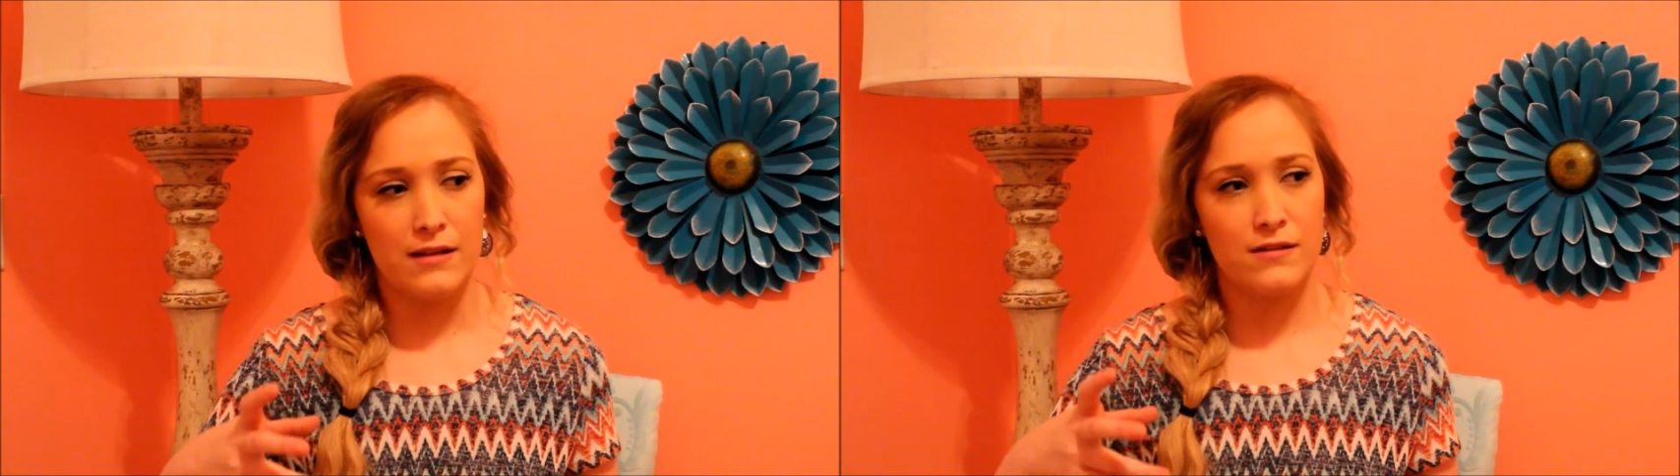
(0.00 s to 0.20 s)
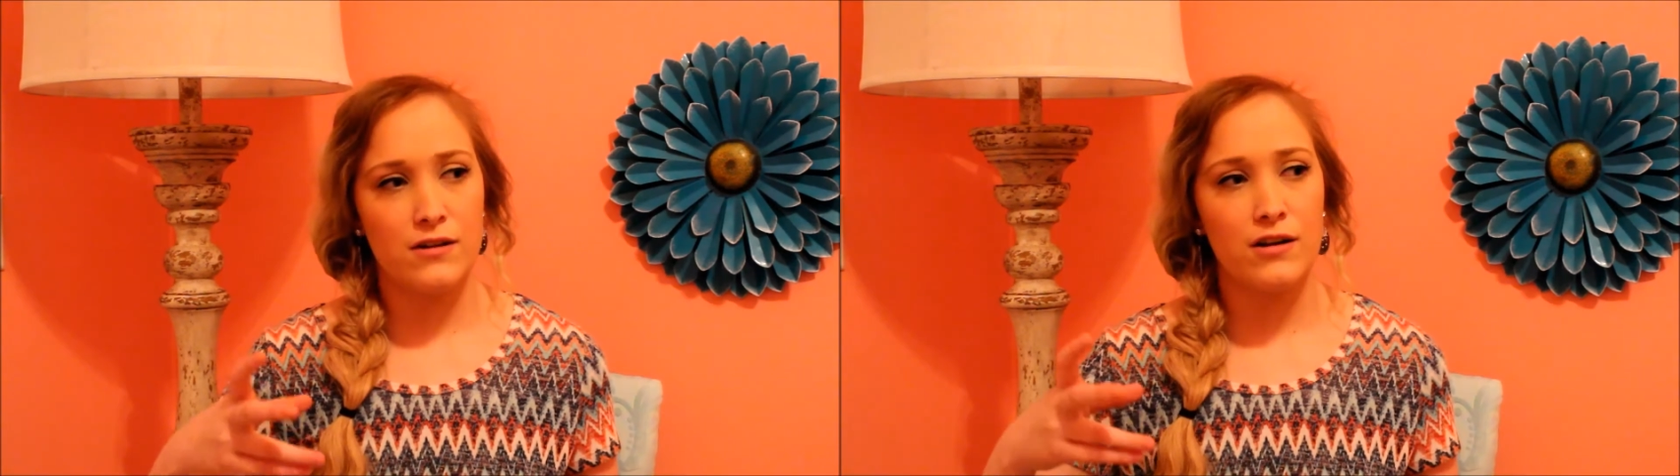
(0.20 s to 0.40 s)

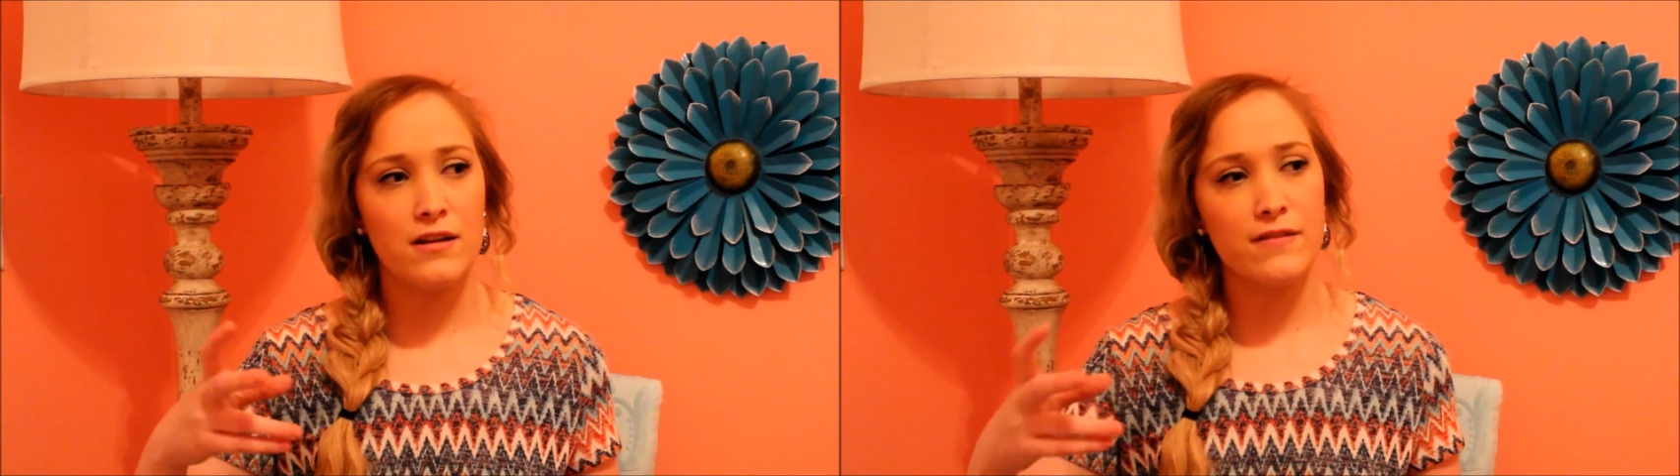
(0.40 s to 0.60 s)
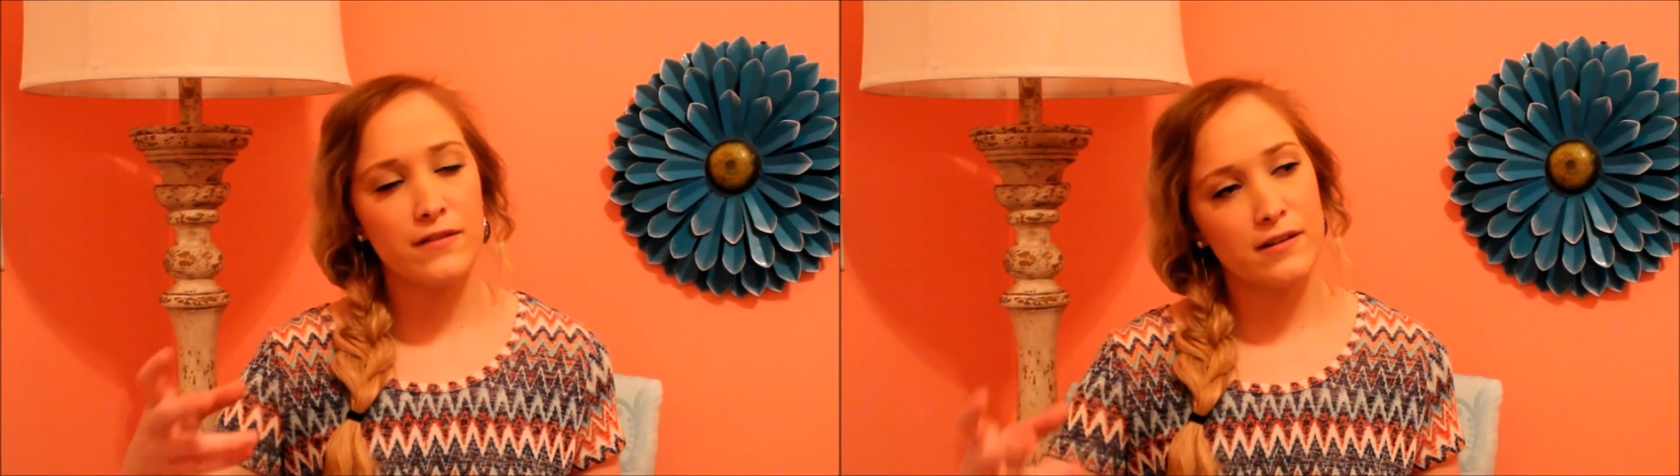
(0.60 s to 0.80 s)
It's not a
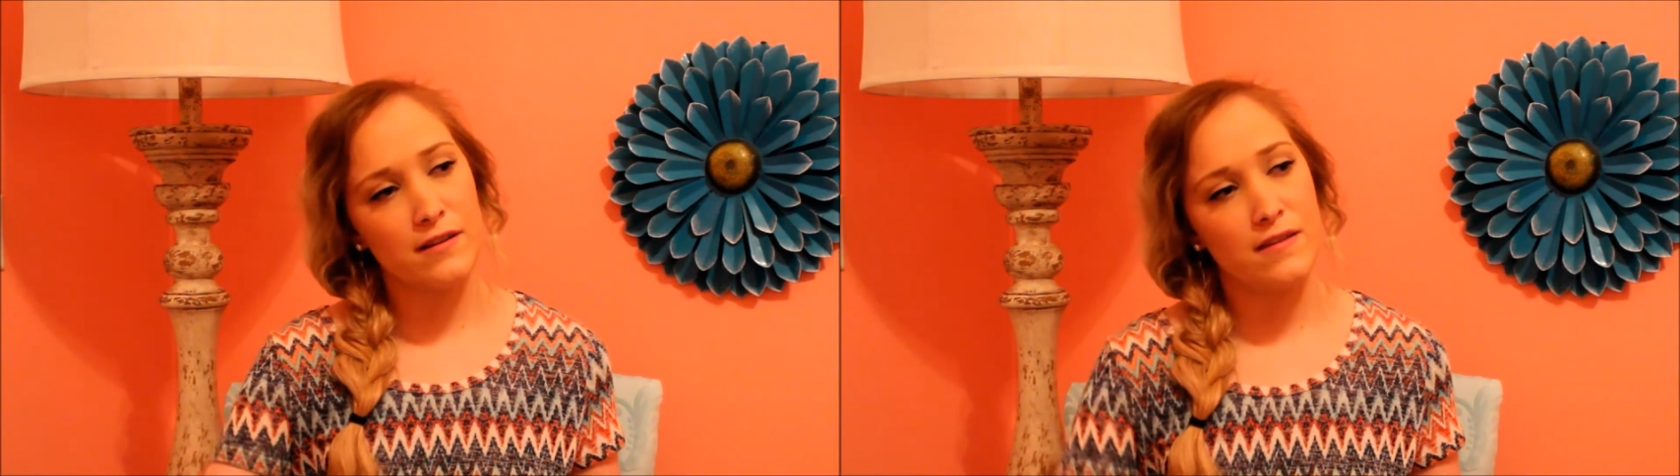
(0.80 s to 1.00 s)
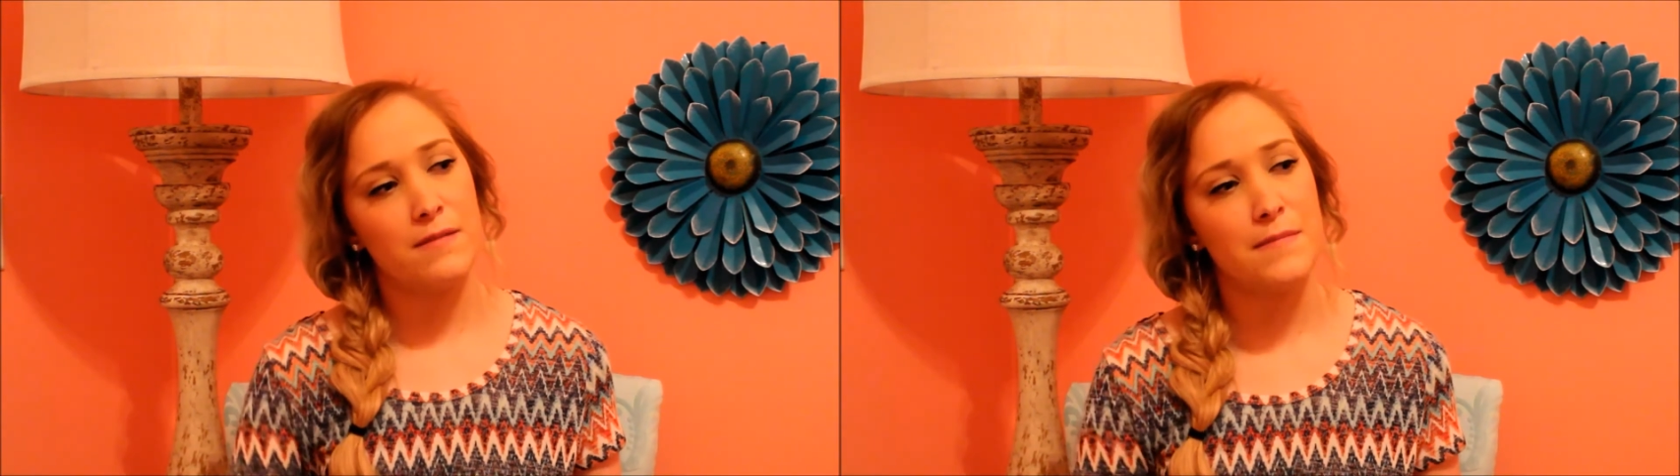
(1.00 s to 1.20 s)
difference
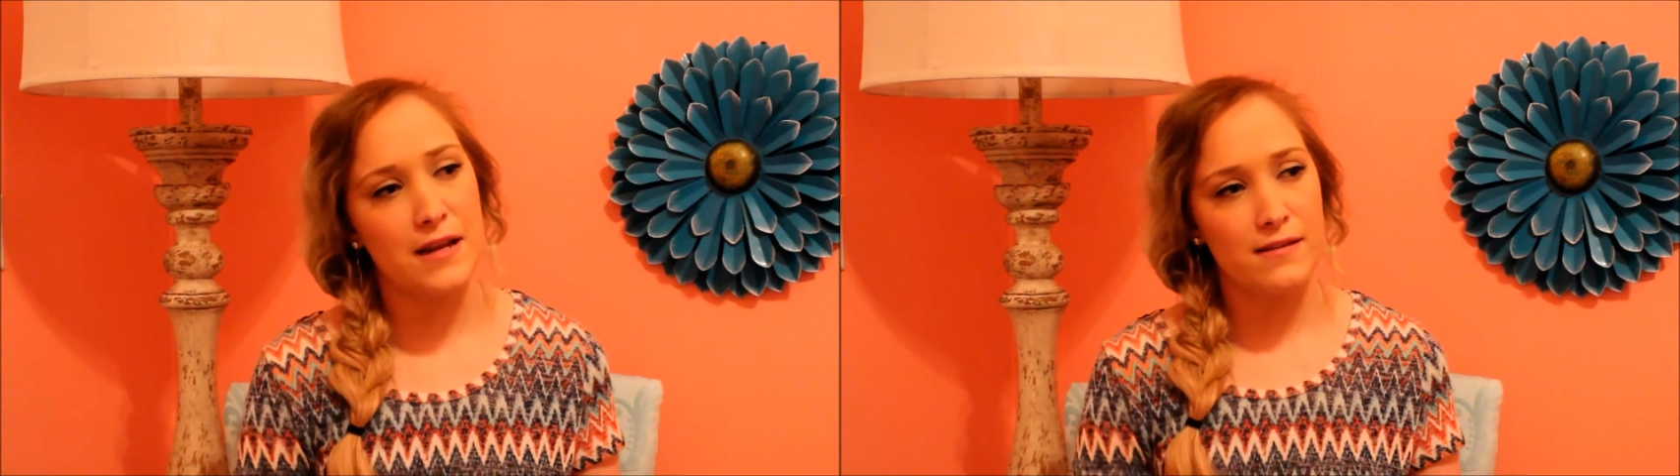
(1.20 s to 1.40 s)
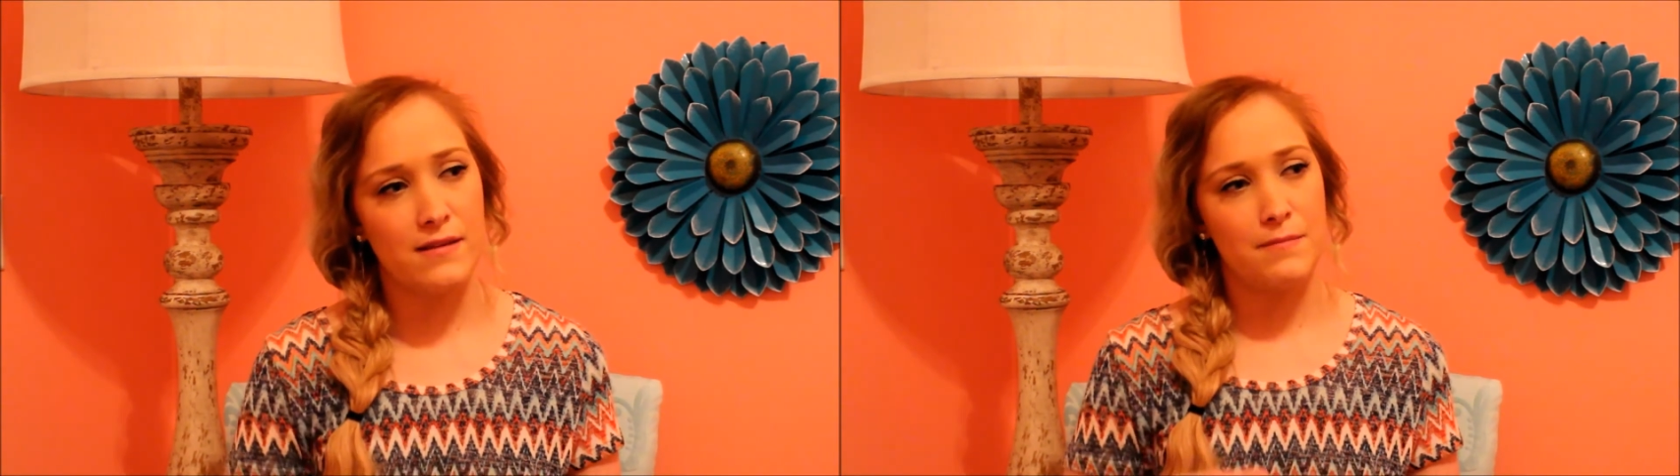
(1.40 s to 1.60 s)
that the
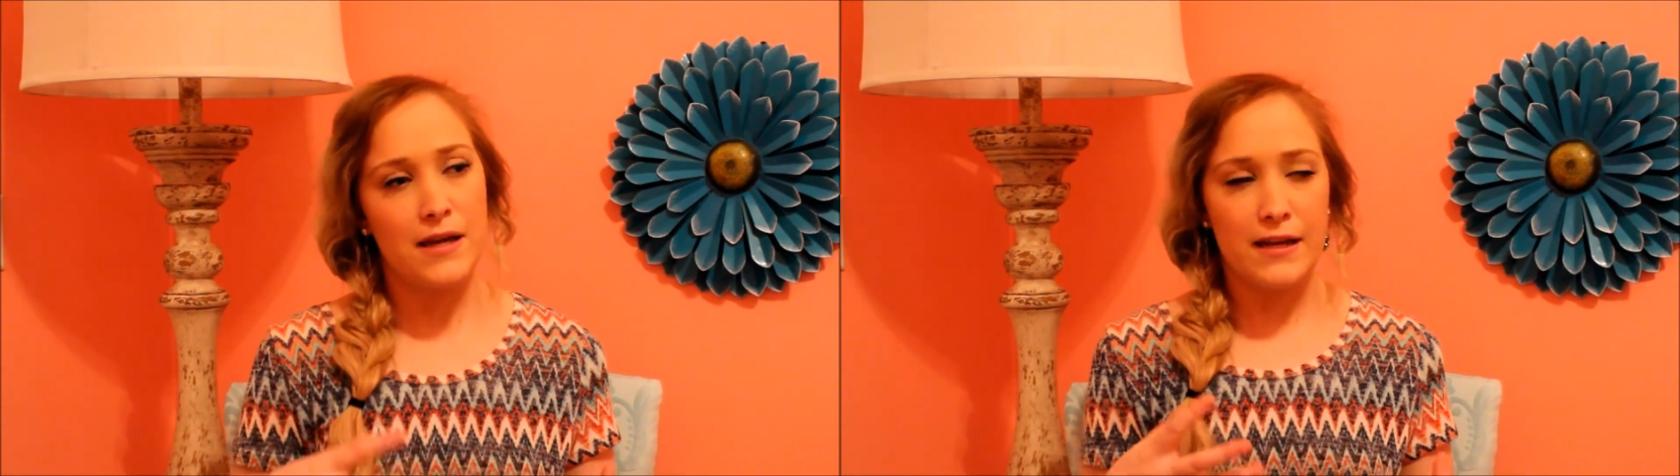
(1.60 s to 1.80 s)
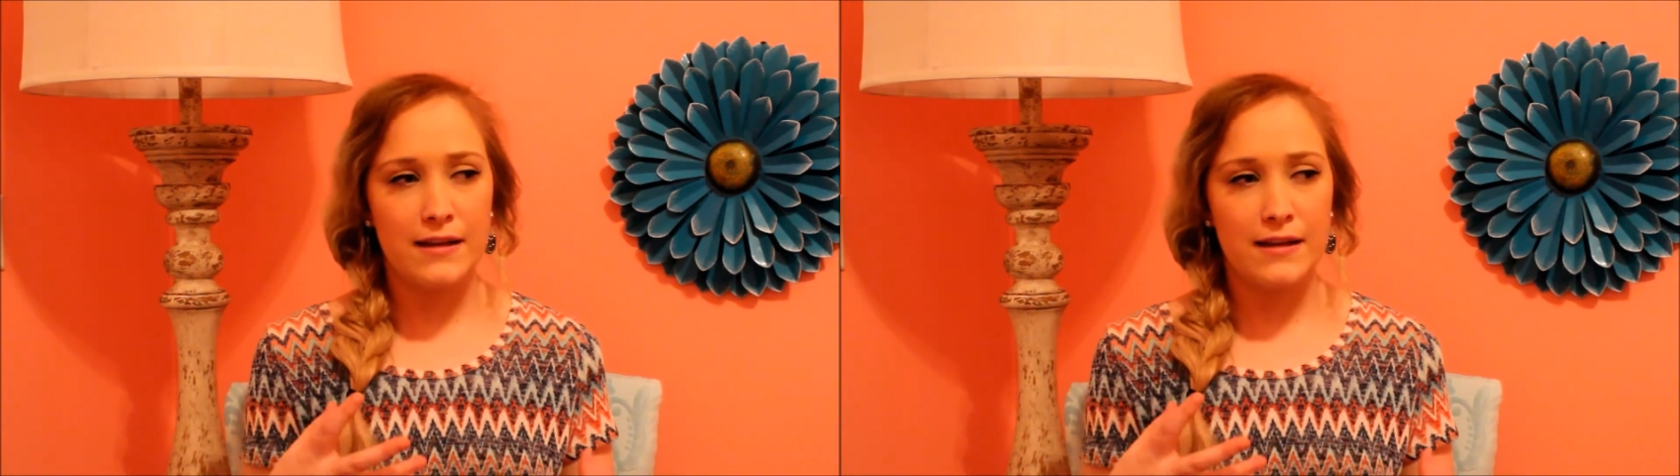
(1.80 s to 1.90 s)
medicine made.